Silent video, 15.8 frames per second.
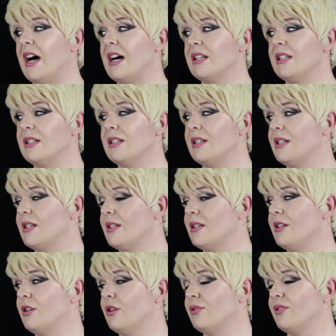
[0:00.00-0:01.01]
And,
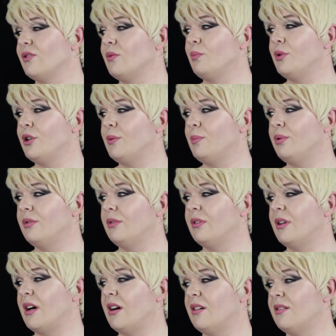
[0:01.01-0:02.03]
you know, some
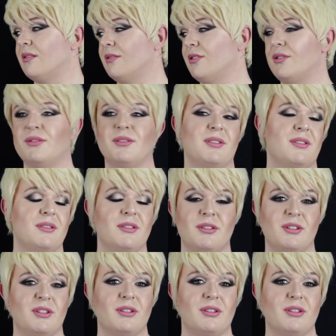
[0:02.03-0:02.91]
people are just